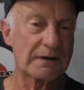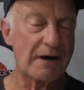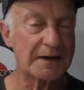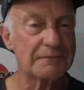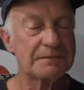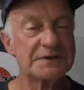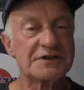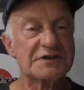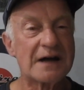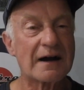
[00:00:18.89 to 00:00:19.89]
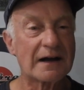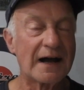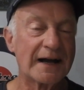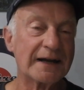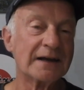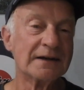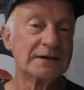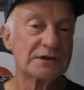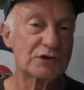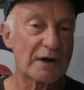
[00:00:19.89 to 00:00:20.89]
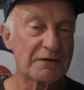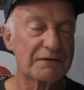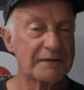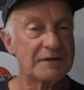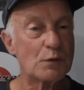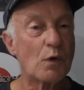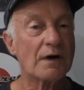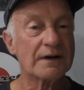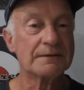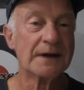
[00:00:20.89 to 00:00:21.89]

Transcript: kind of stuck a 250 watt